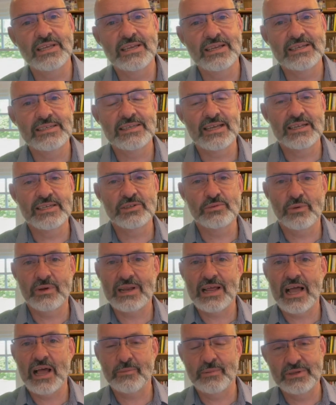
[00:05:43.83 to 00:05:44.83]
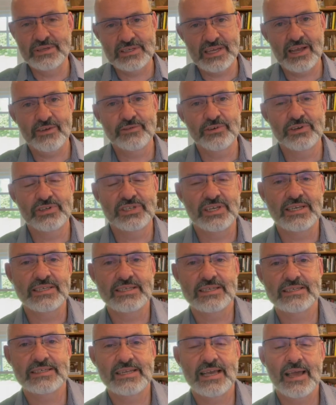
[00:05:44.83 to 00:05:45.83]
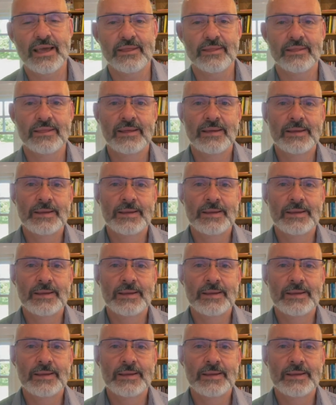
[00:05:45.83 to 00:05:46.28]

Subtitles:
in a sense, what happens after Jesus' death.